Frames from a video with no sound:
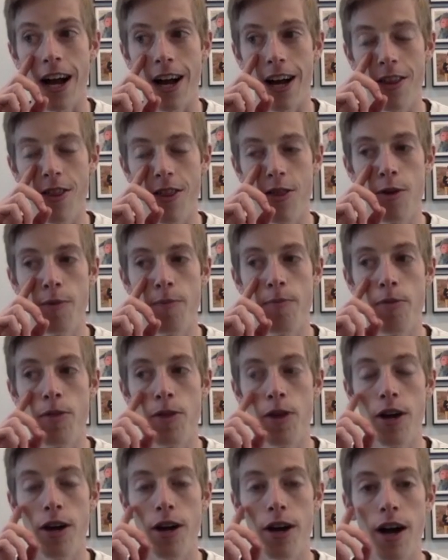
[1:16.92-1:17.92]

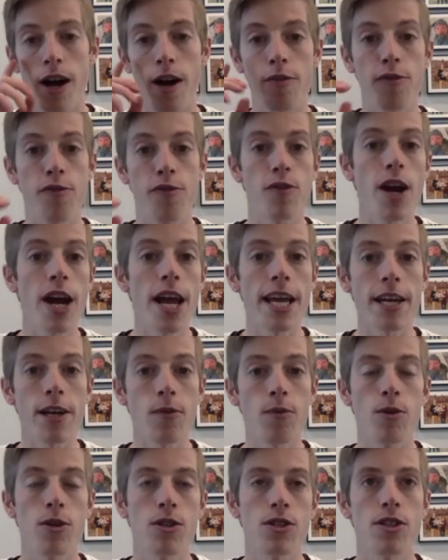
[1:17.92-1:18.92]
the Frank
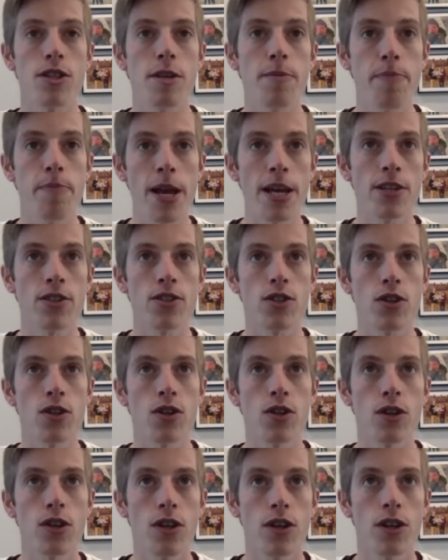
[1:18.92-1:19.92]
was the
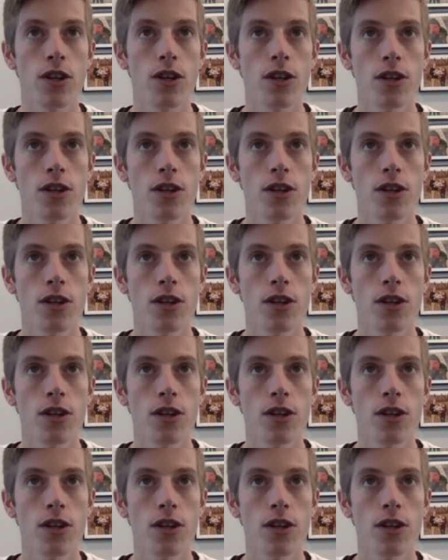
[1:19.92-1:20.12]
pacer,